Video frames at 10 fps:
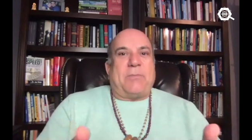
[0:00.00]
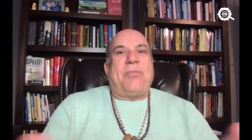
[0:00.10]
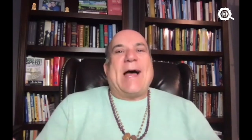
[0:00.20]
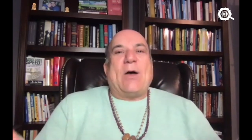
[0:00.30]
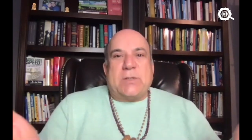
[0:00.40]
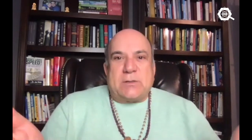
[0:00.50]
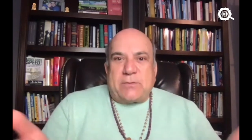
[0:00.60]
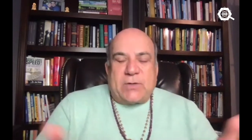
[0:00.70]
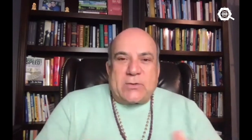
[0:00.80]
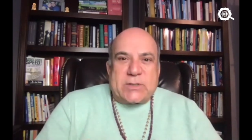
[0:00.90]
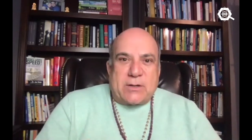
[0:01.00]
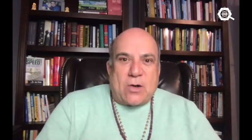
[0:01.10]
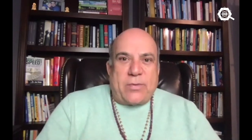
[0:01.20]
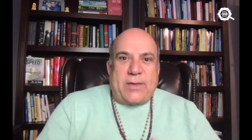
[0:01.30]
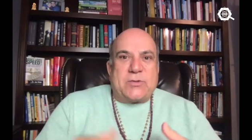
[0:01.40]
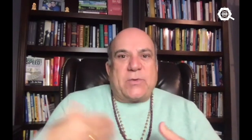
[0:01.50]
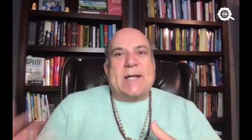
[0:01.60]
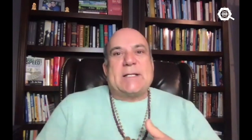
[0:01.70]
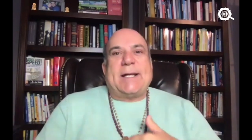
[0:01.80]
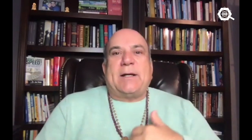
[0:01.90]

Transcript: thousands of years ago and then translated